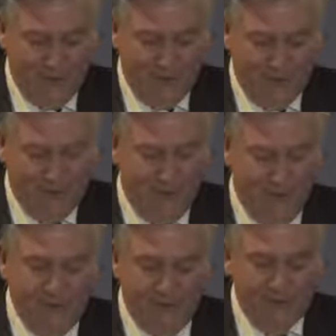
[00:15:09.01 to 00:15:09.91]
to my
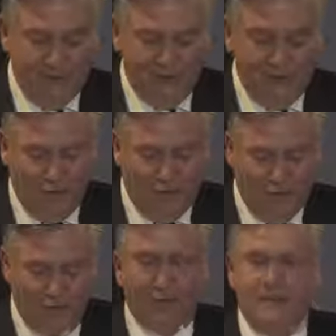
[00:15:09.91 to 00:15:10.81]
old mate Joffa Corf
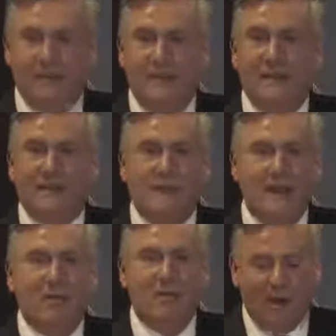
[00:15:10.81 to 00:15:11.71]
and my beloved
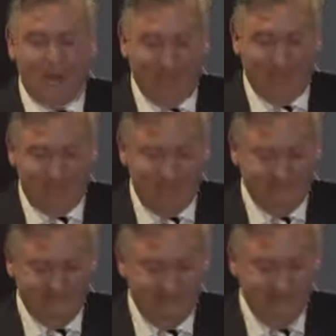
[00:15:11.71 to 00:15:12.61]
Magpie Army.
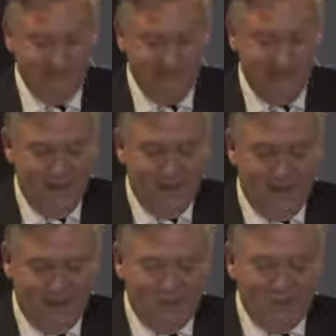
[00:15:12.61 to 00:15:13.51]

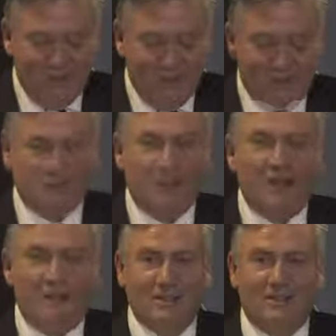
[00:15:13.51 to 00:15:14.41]
I'm with you all,
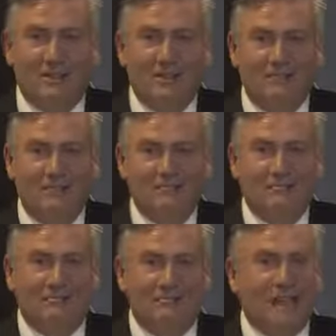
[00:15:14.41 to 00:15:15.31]
side by side,
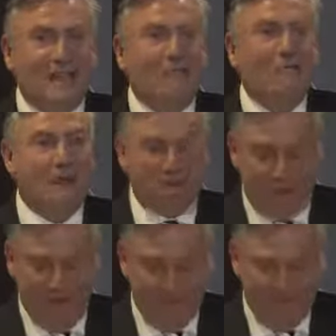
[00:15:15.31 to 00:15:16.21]
black and white
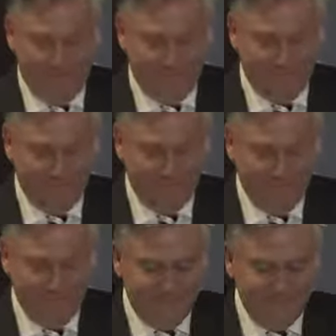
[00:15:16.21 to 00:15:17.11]
forever.
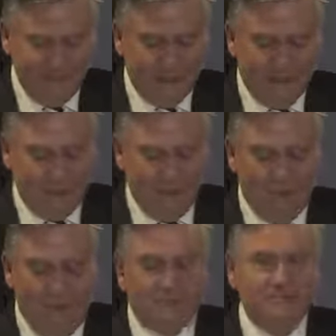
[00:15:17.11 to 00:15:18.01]
Good luck to
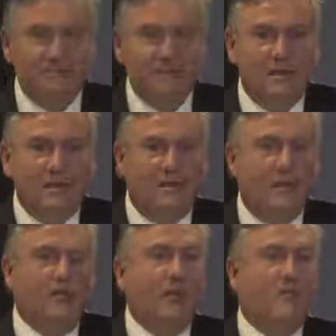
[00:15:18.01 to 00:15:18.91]
all.
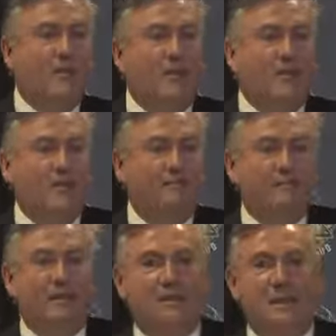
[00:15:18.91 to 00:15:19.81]
Floreat Pika,
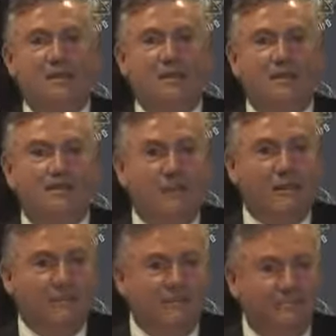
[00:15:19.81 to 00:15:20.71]
may the magpie
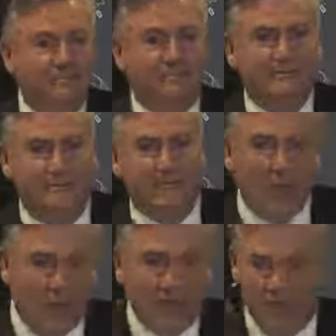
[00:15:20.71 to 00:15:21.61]
flourish, and
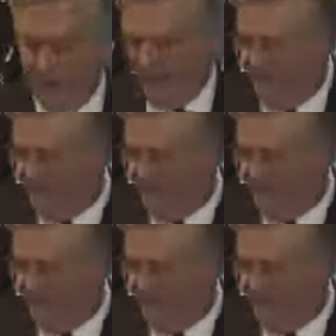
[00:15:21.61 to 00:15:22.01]
go Pies.